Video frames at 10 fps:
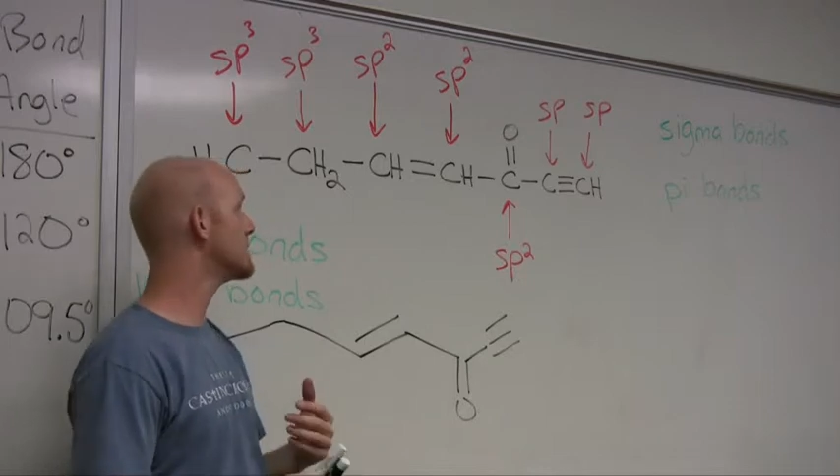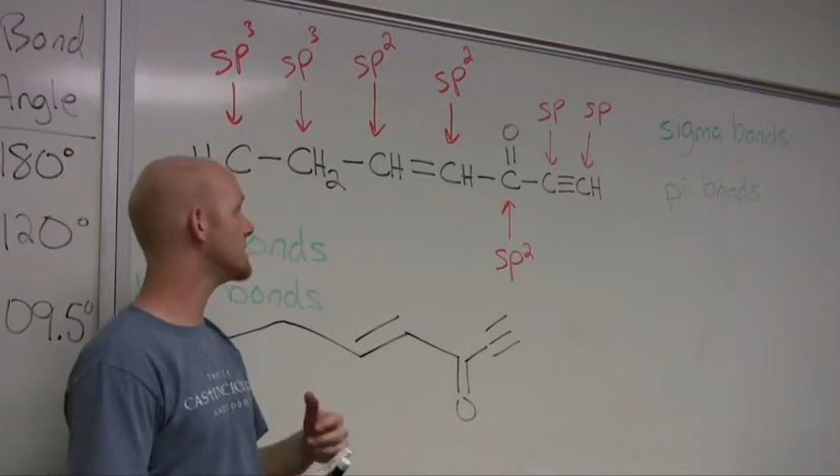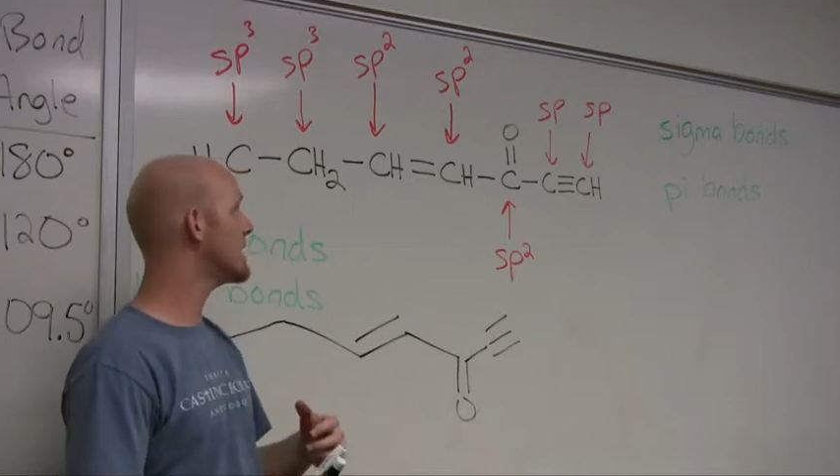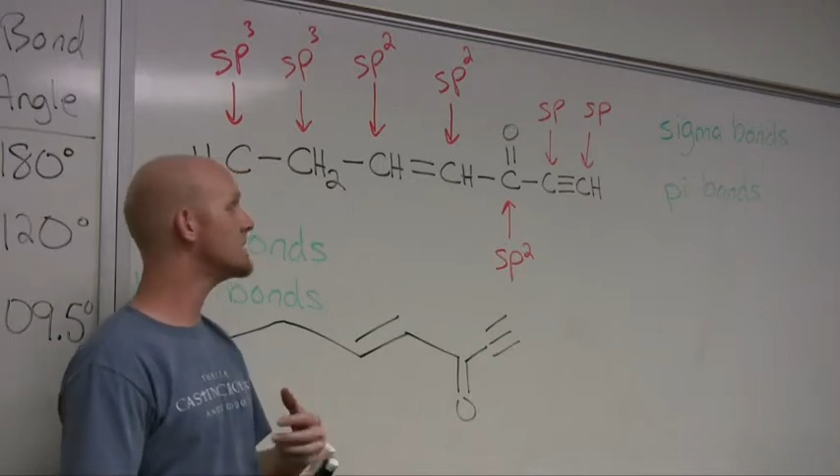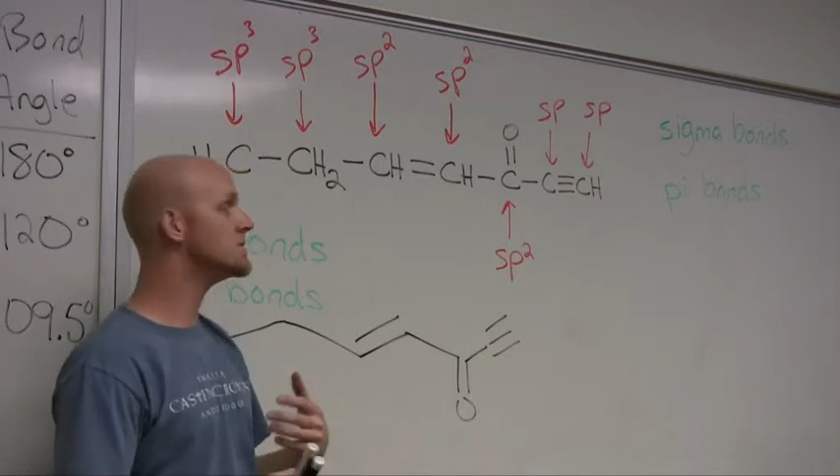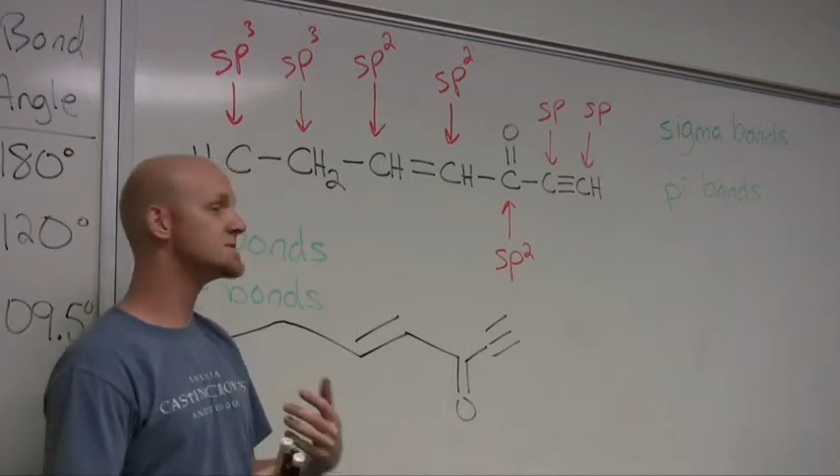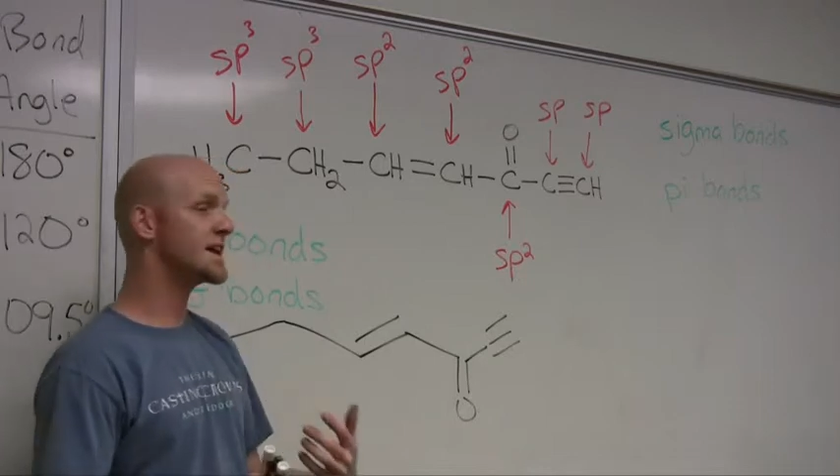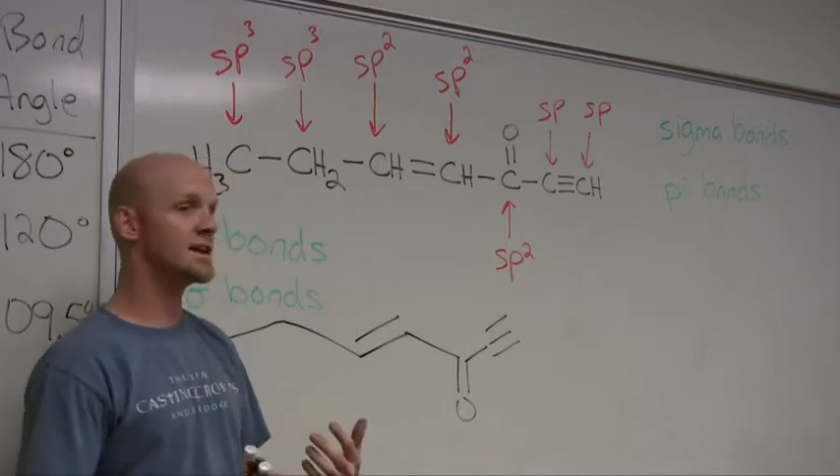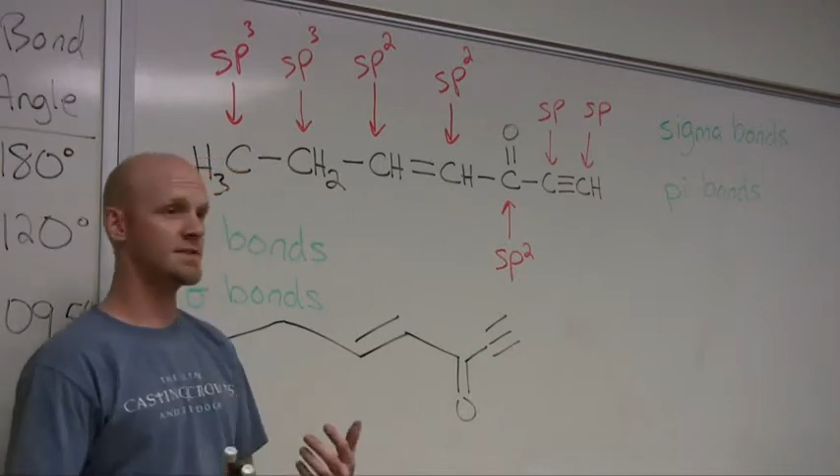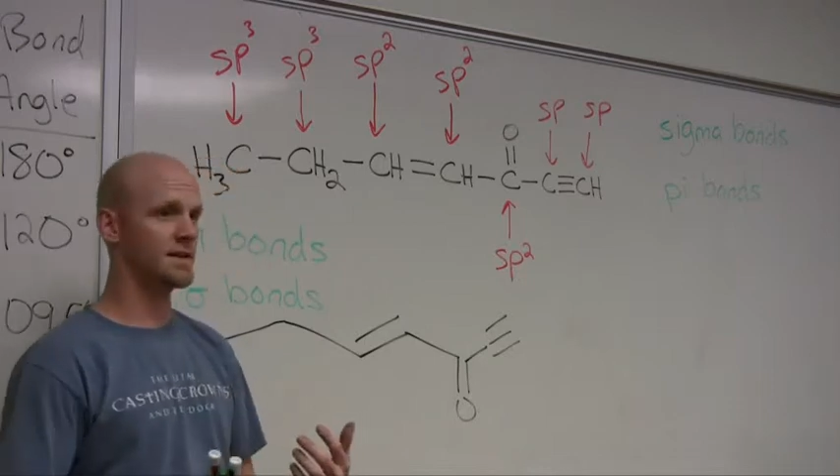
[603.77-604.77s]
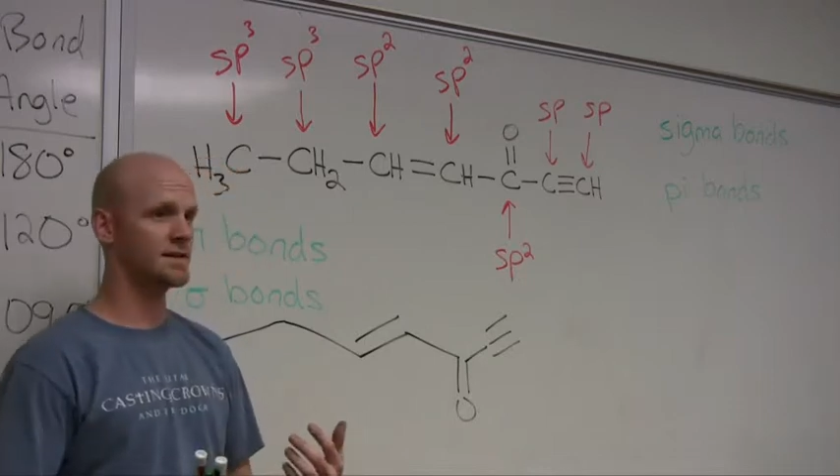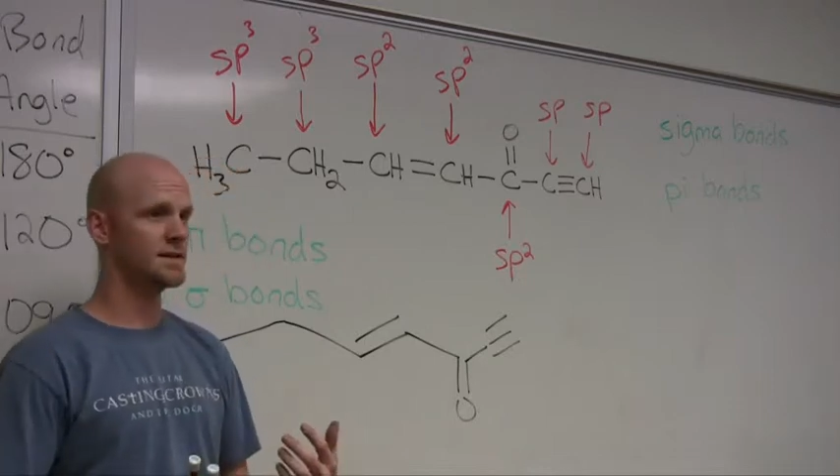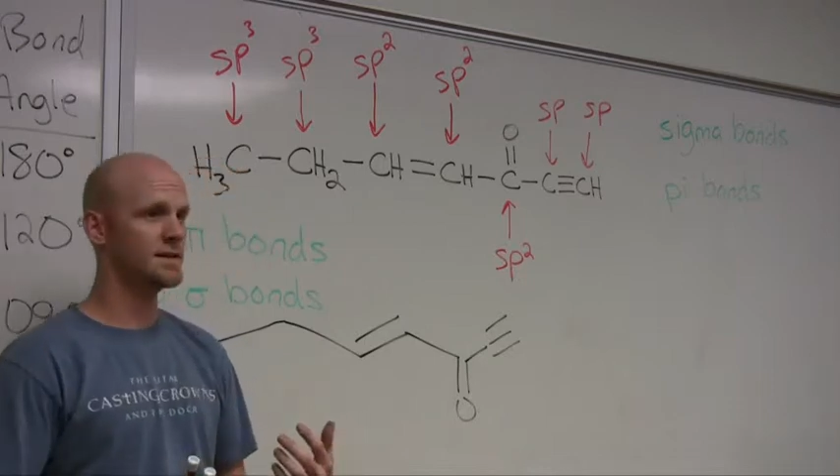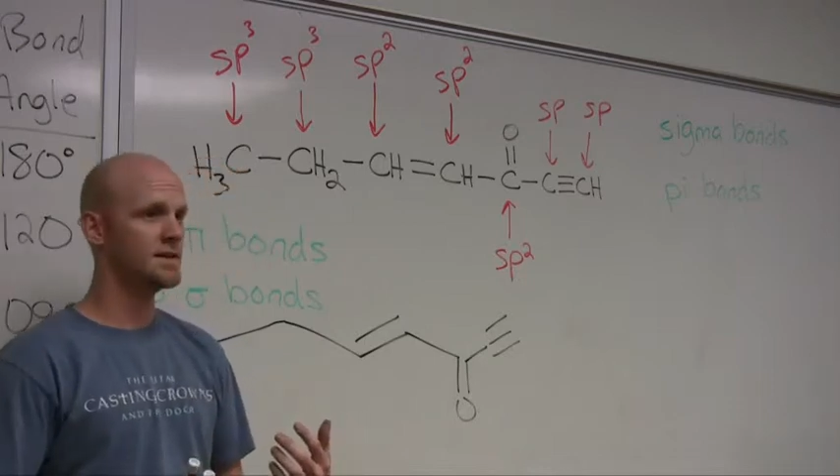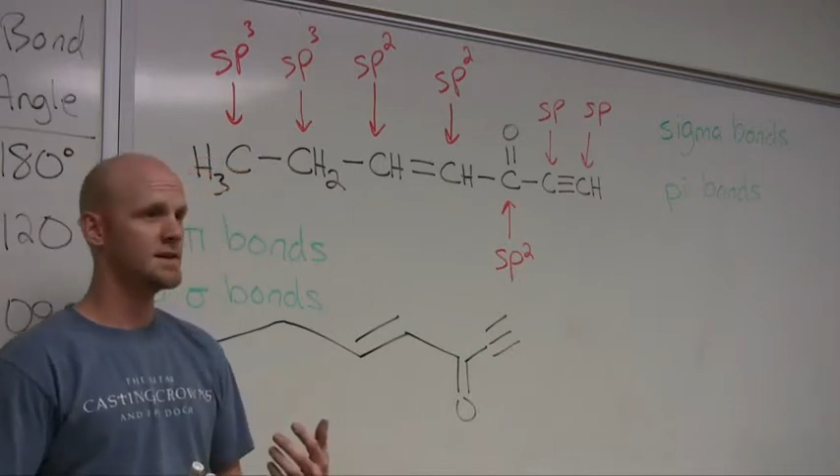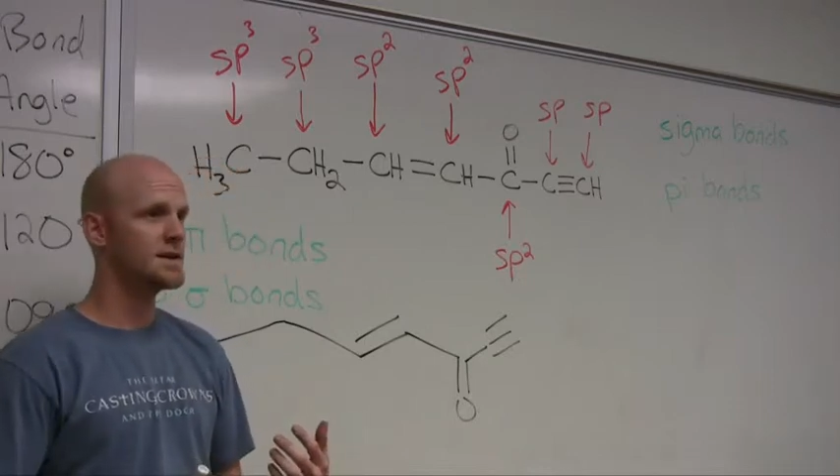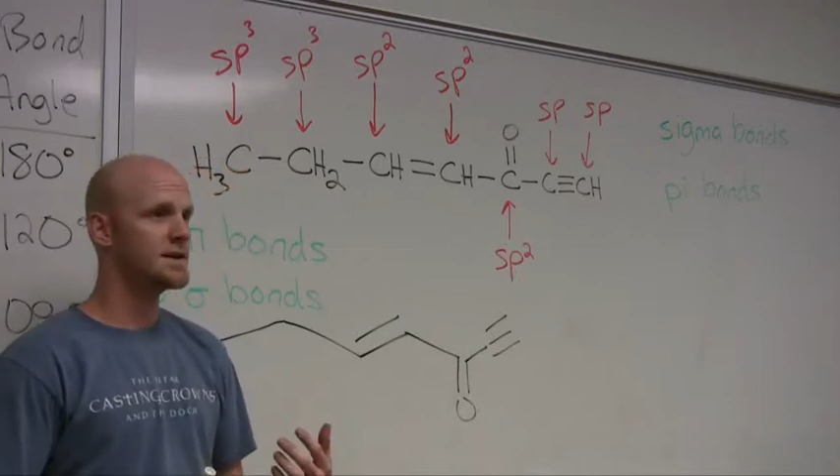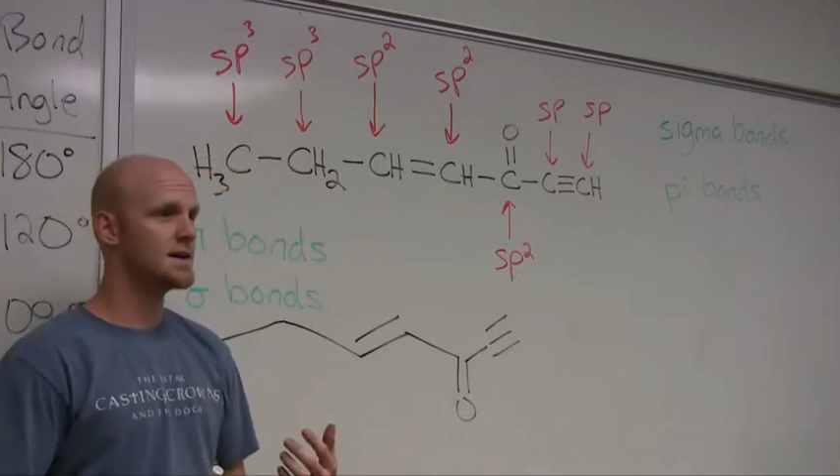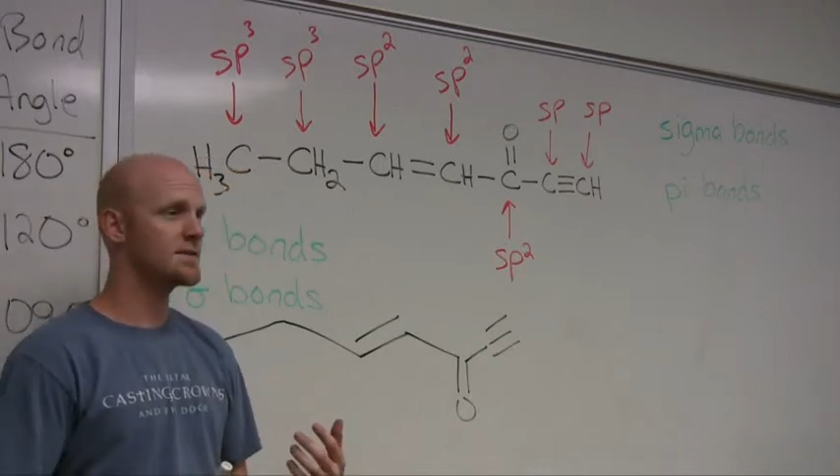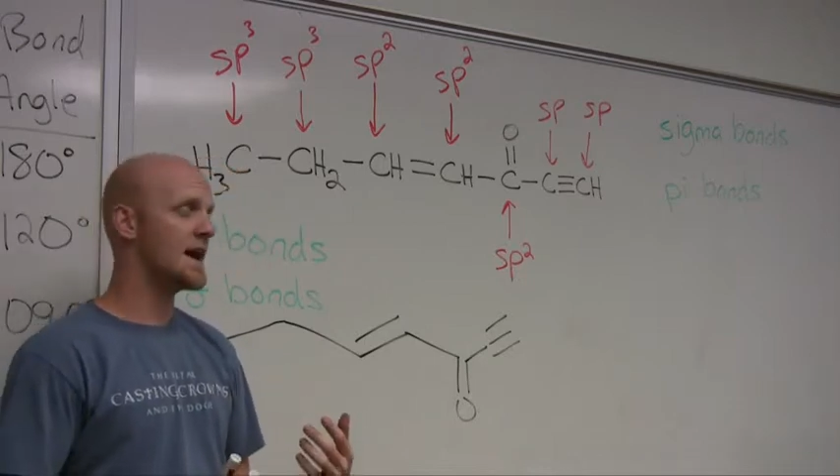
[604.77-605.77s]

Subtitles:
be made using anything. If